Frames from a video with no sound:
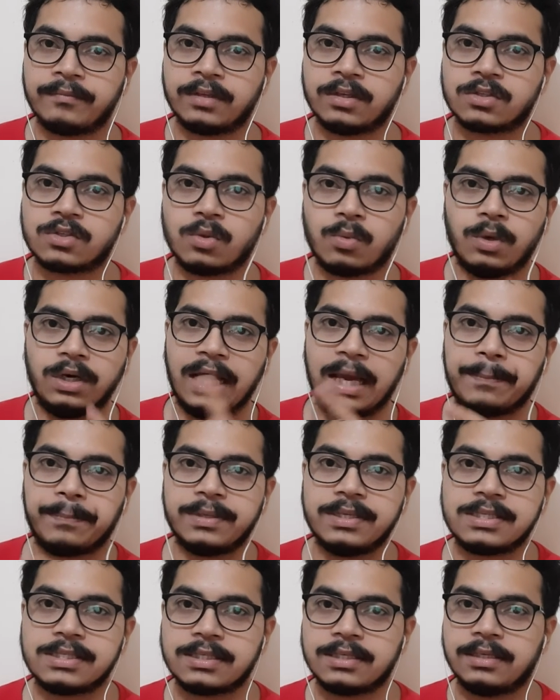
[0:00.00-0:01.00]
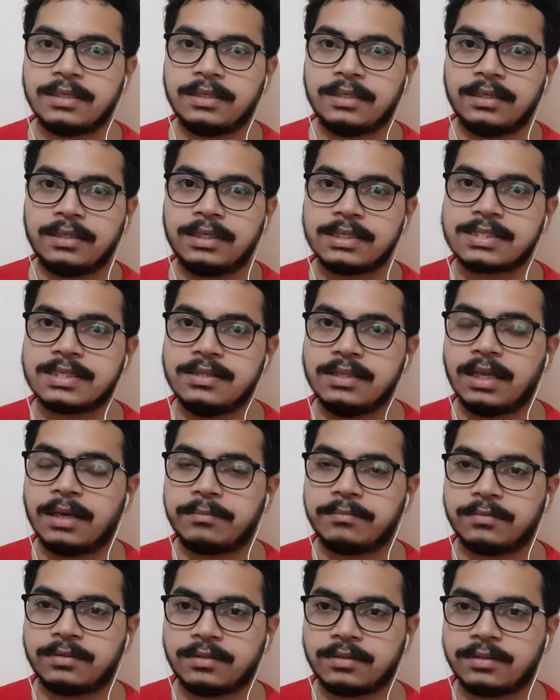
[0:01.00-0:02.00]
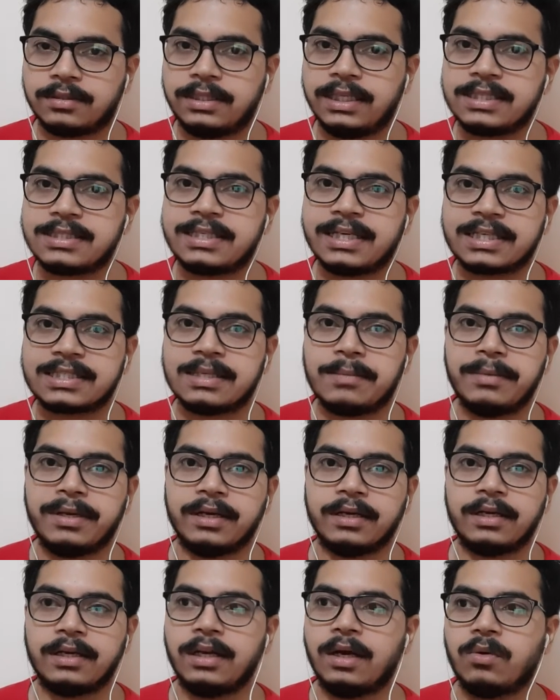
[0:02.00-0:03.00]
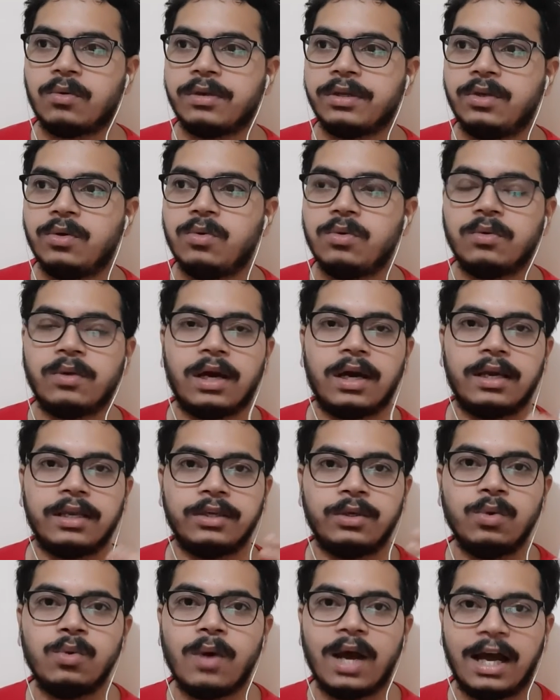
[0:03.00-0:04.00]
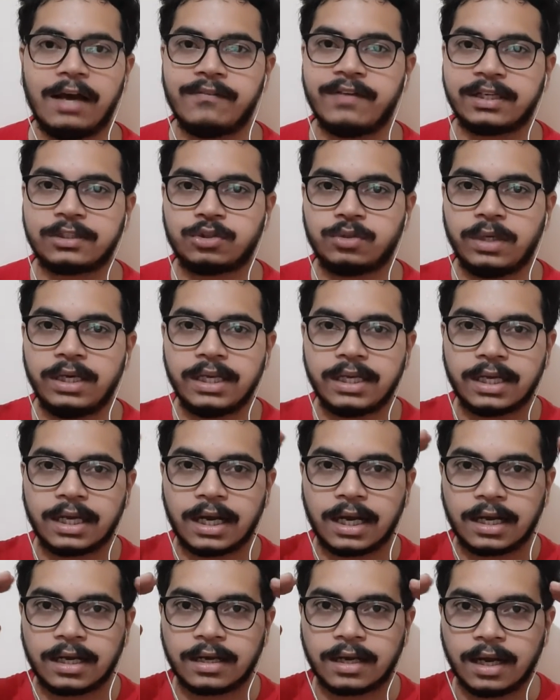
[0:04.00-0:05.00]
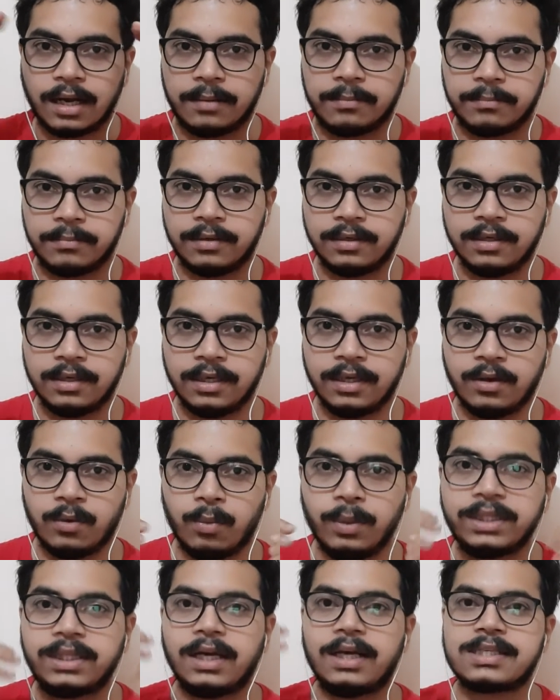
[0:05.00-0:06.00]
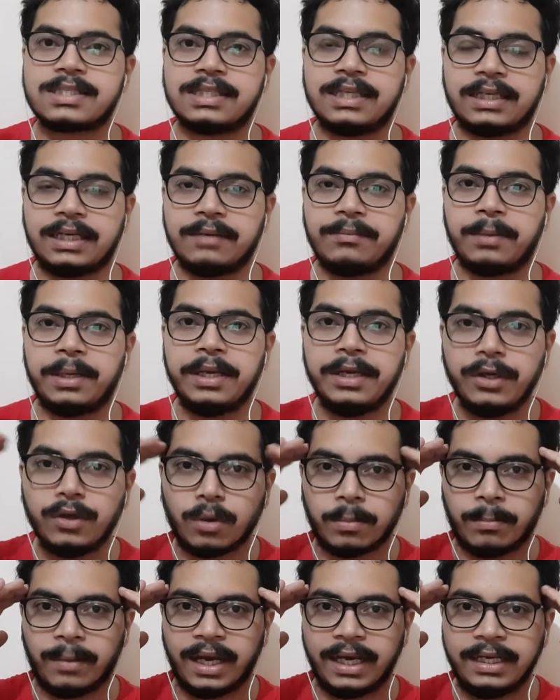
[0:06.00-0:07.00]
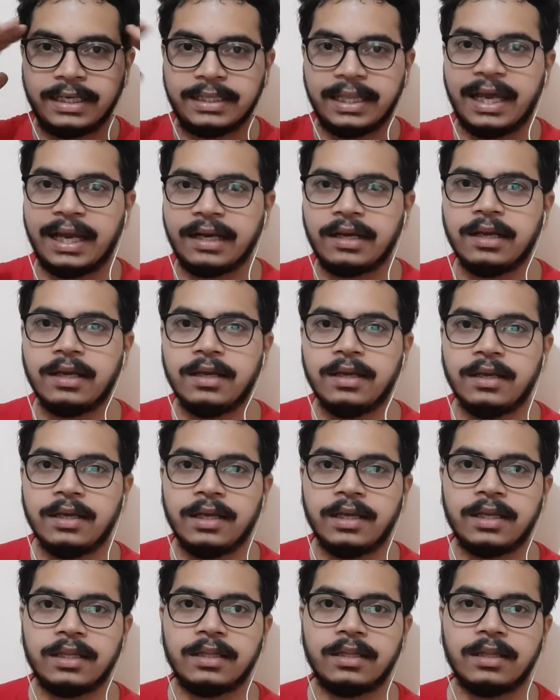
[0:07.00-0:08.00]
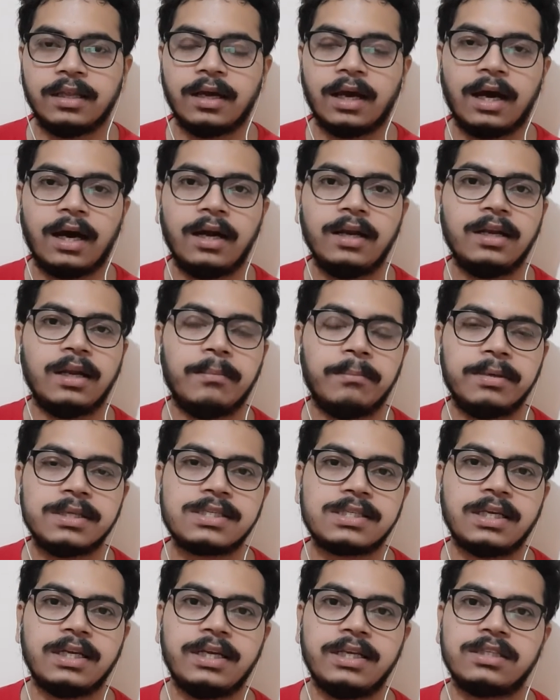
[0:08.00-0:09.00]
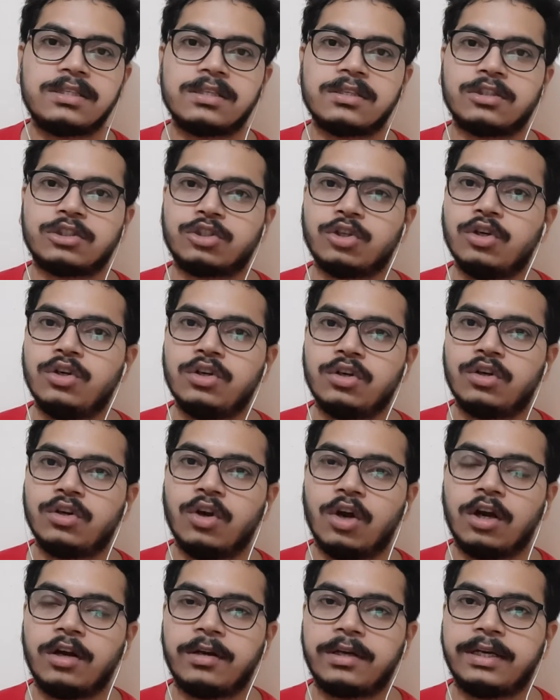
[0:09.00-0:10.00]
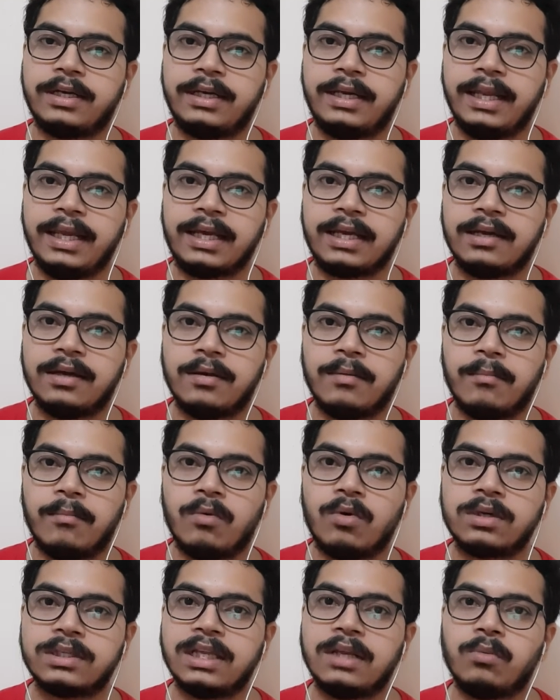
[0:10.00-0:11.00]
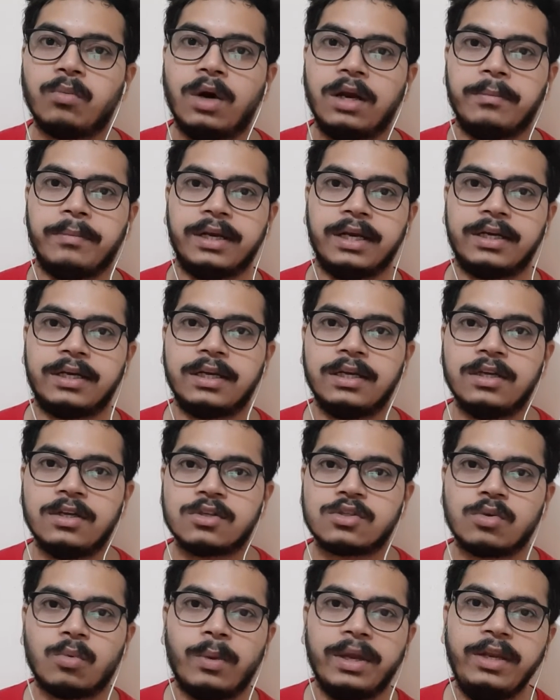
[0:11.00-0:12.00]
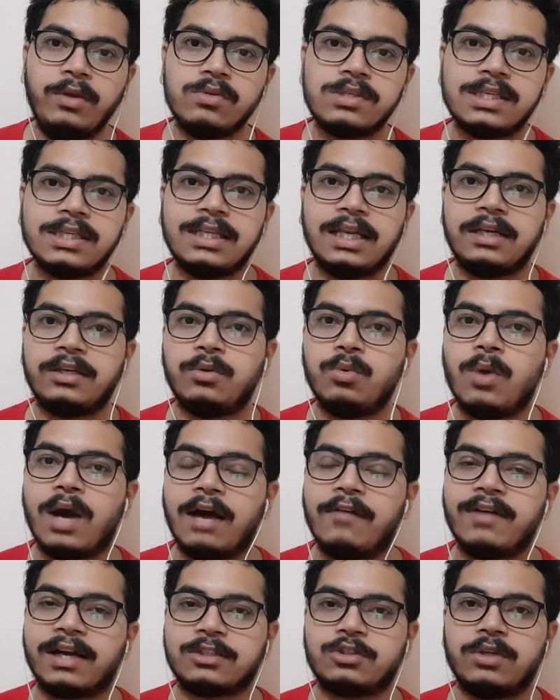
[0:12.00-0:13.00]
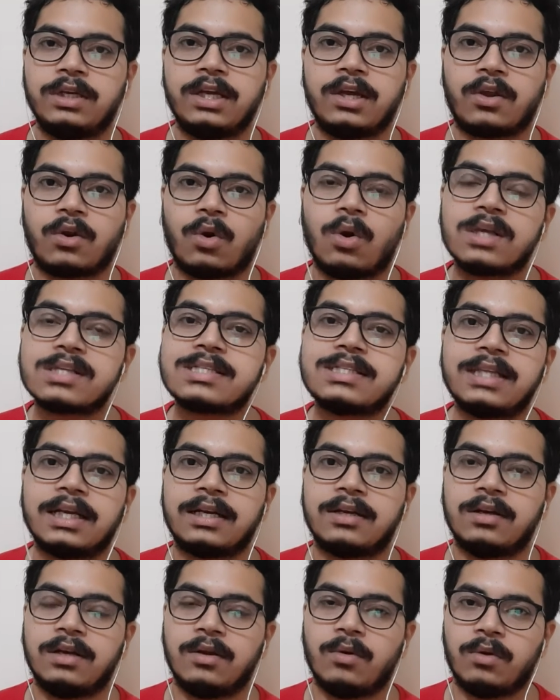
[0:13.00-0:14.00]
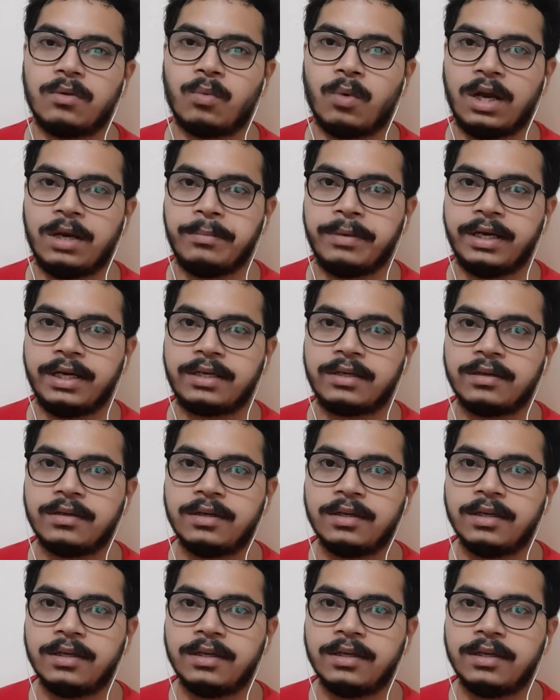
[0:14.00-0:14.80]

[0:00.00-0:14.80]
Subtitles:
So what happens, this takes a minute. Now you have actually come with a setup in your mind that a number series should not take more than 1 minute. So when you see that you have actually crossed that 1 minute,